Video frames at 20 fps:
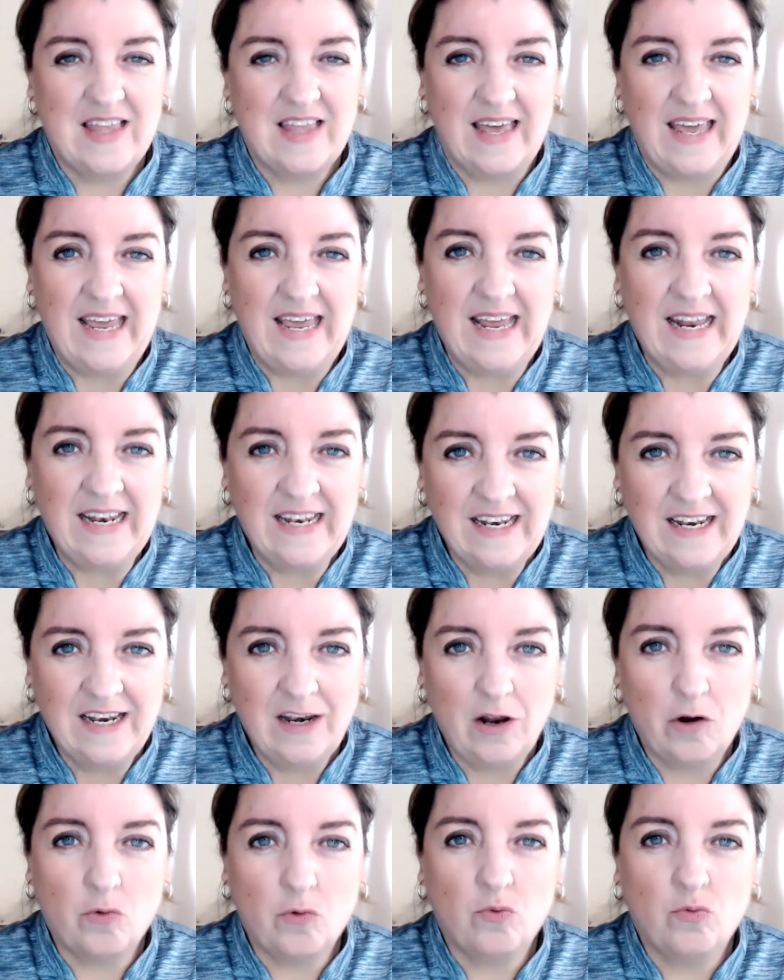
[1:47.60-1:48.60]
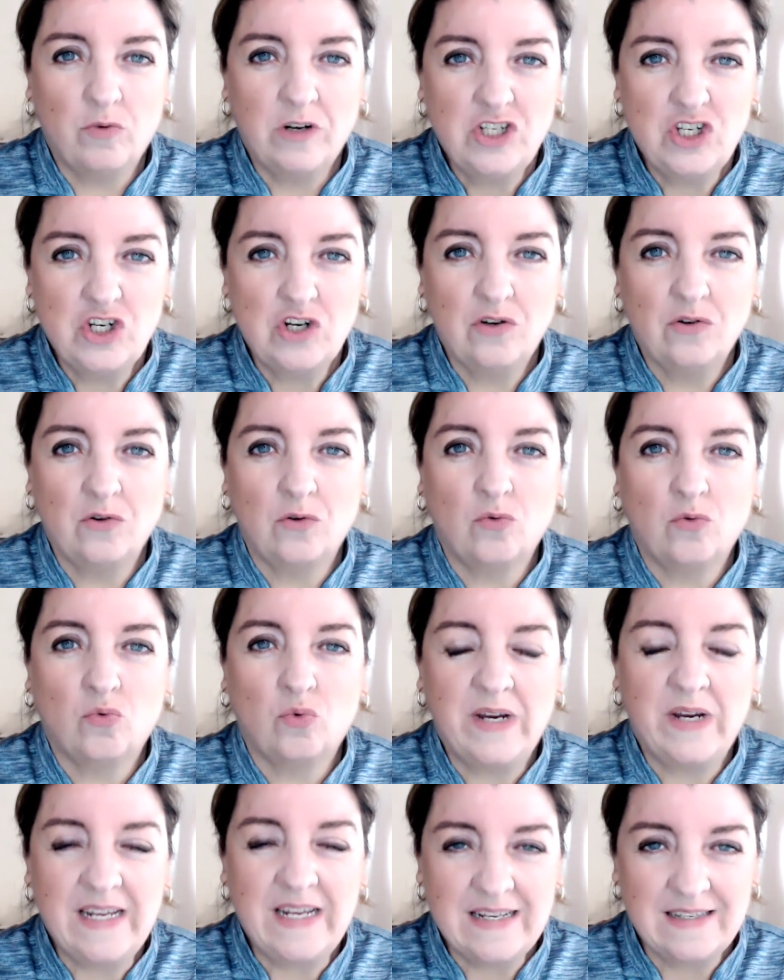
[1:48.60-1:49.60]
hidden original
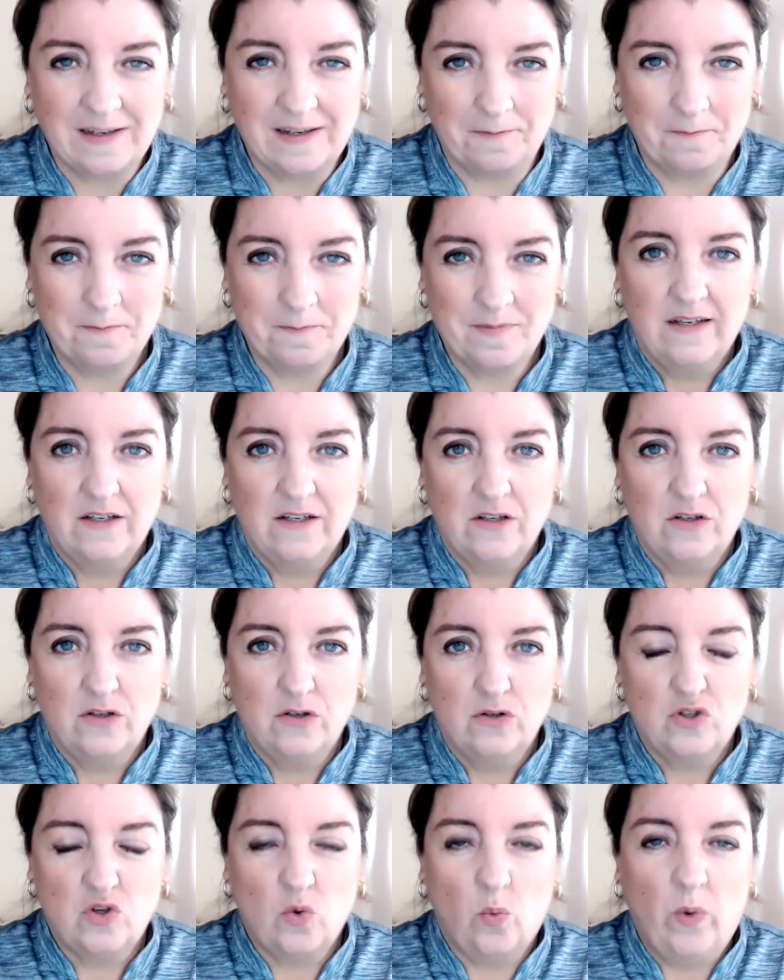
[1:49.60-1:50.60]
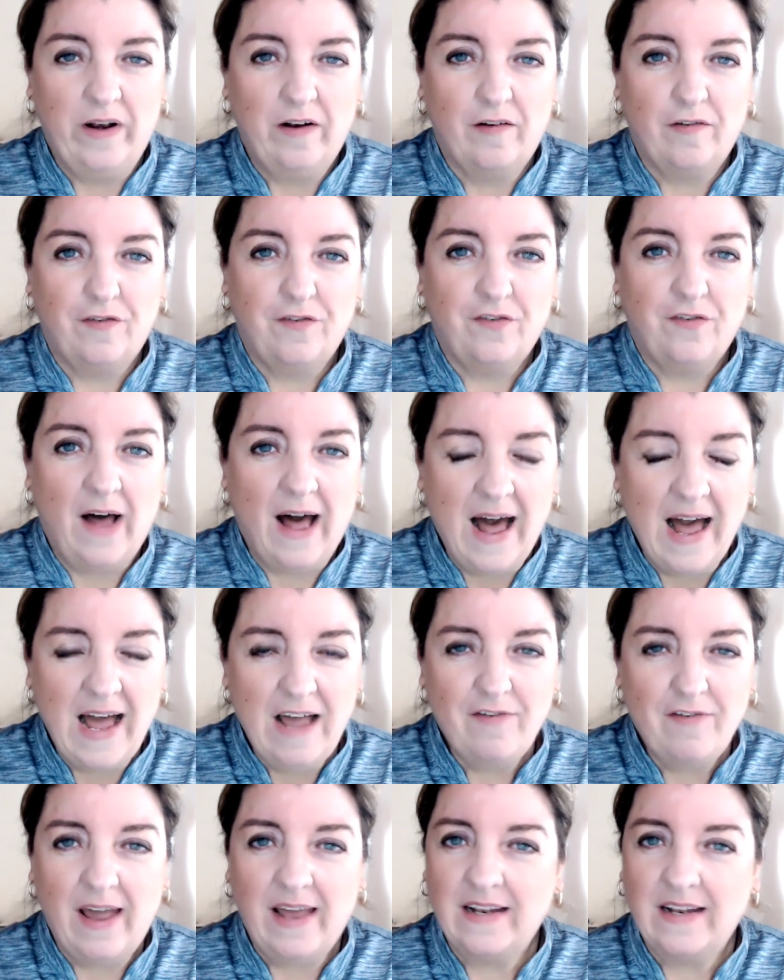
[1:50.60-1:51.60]
reason. So when a
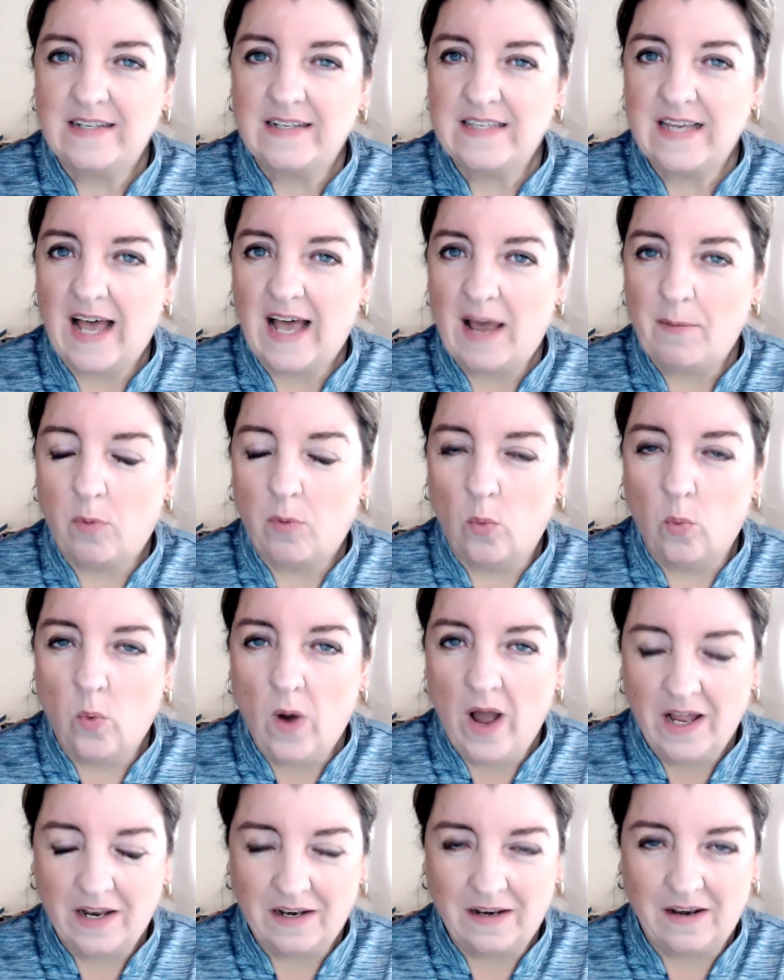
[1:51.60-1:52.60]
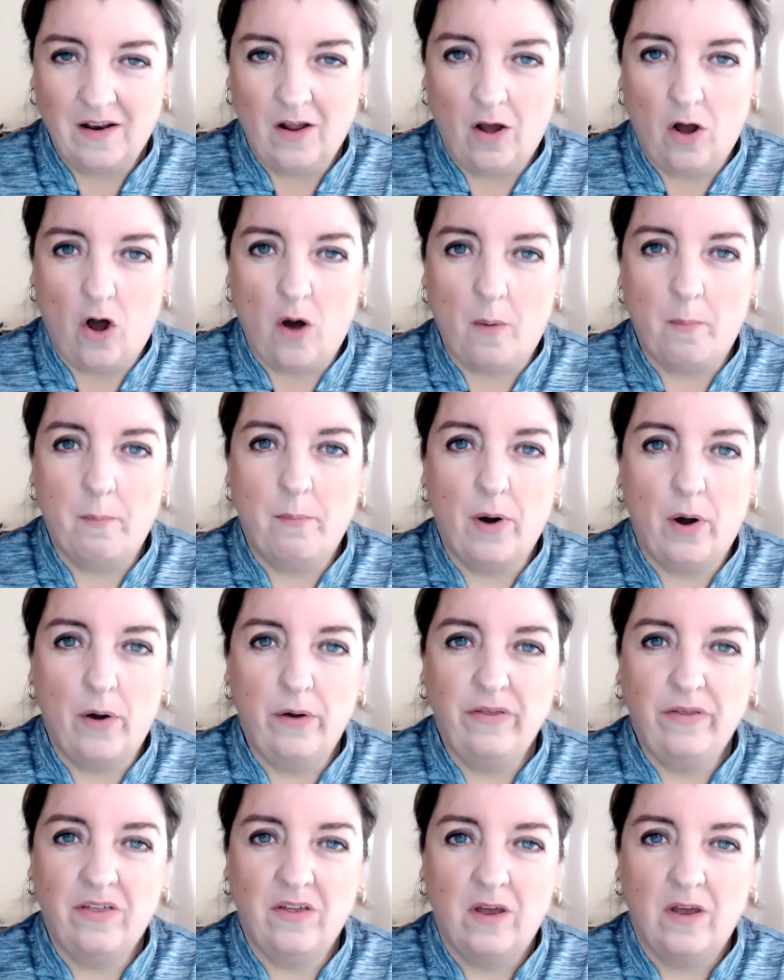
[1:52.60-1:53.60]
5 and a type 1 are
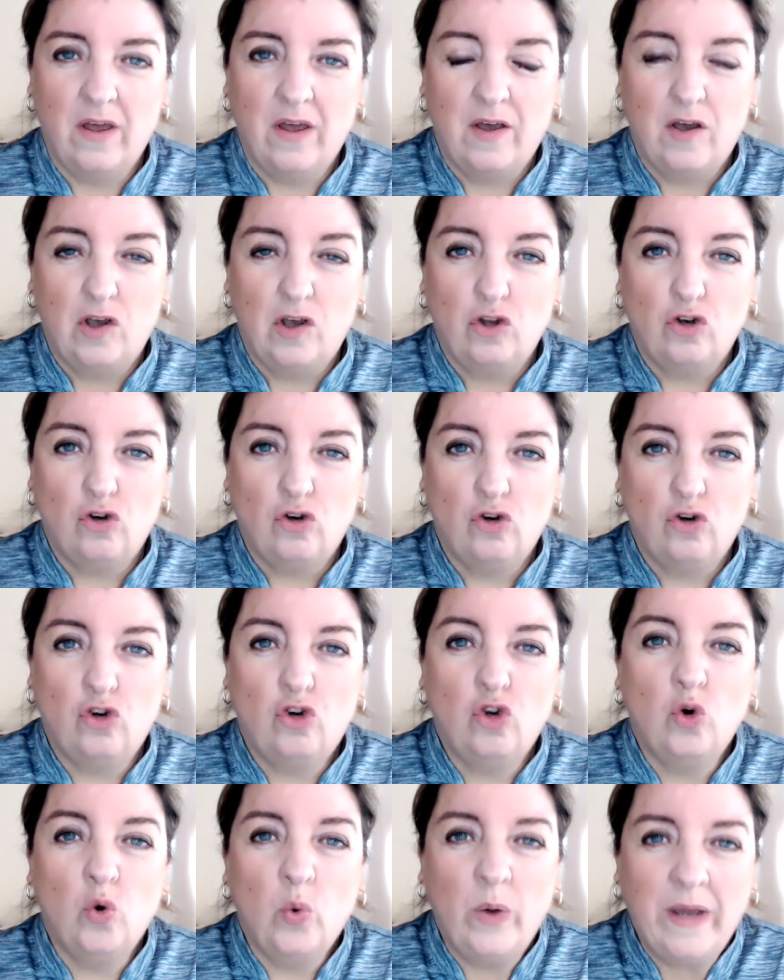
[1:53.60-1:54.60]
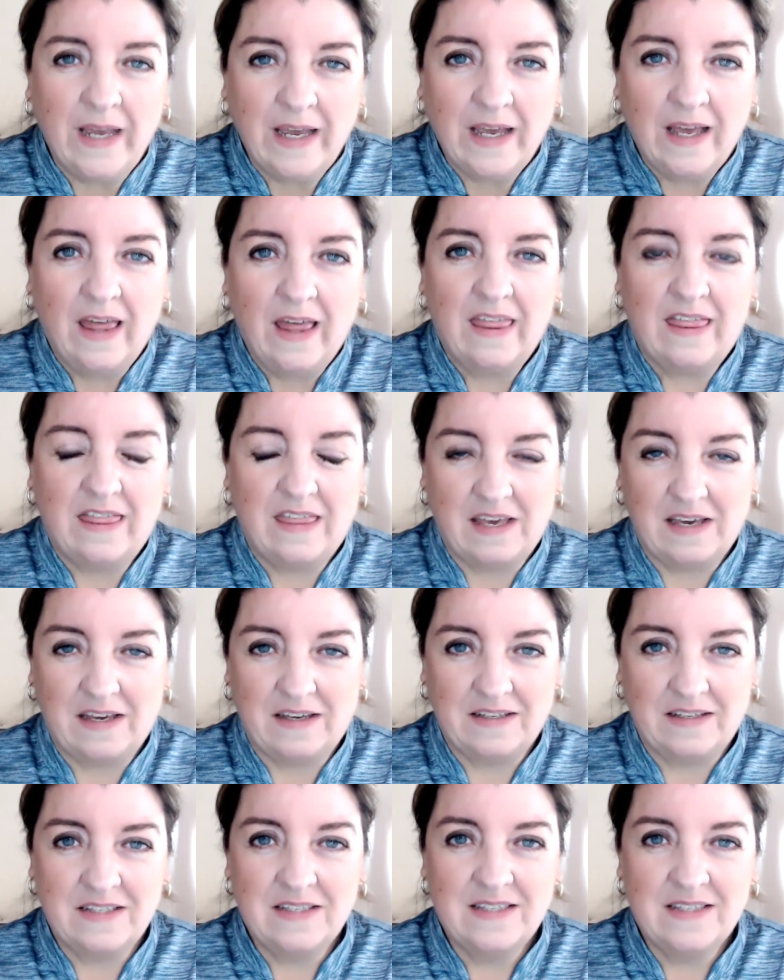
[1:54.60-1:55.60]
both doing
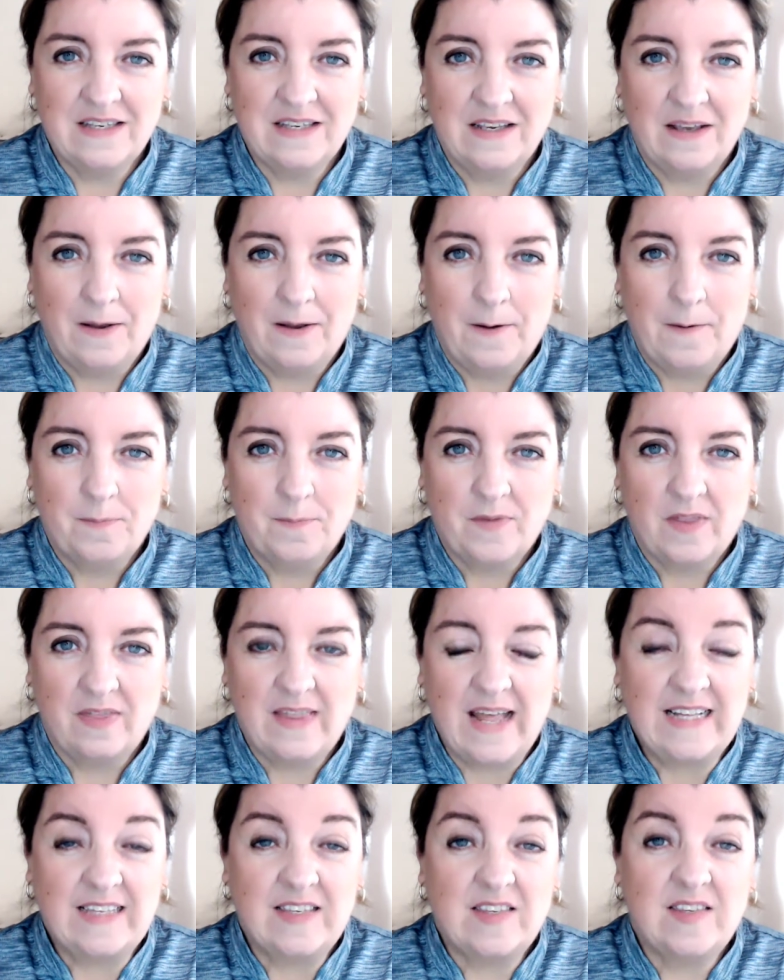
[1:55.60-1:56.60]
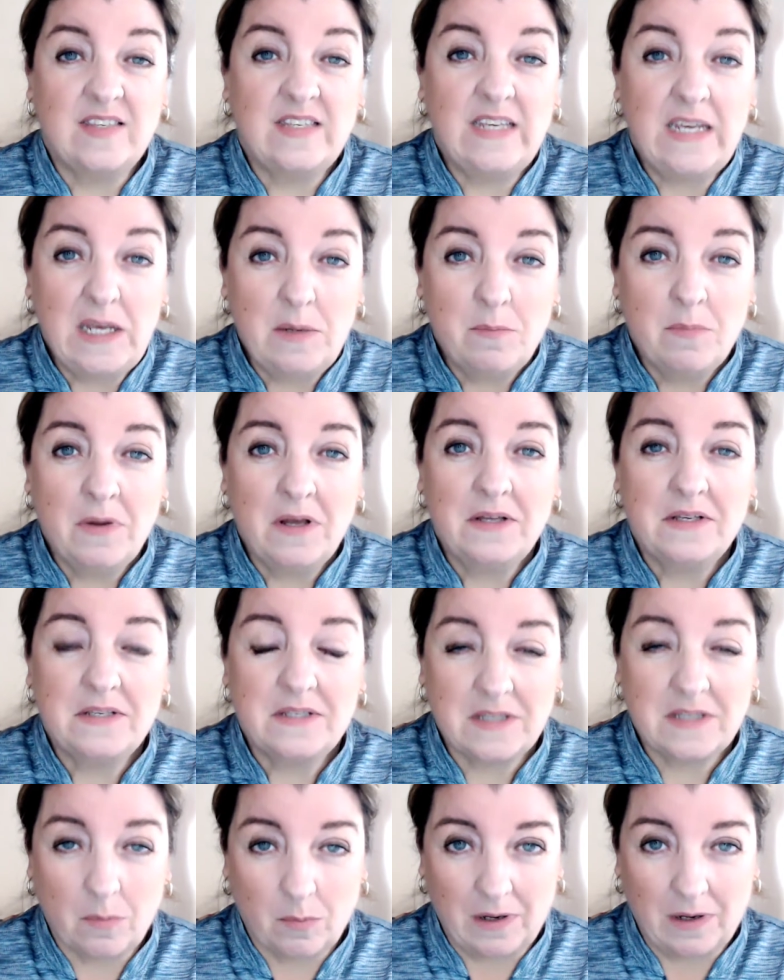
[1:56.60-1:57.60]
things that seem
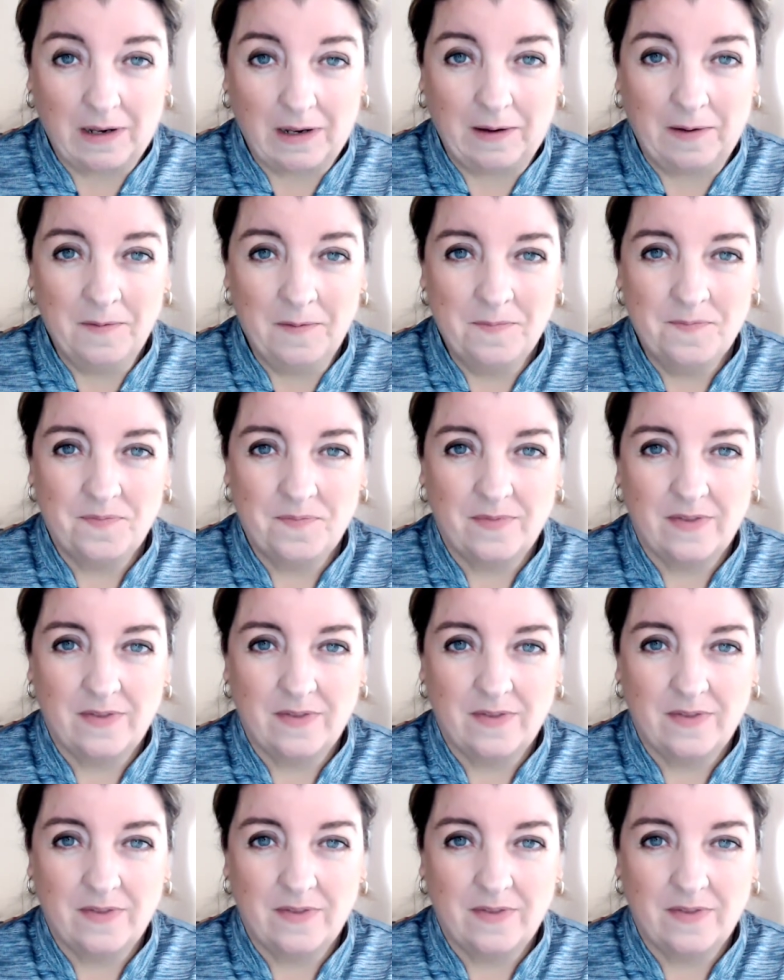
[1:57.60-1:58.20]
similar,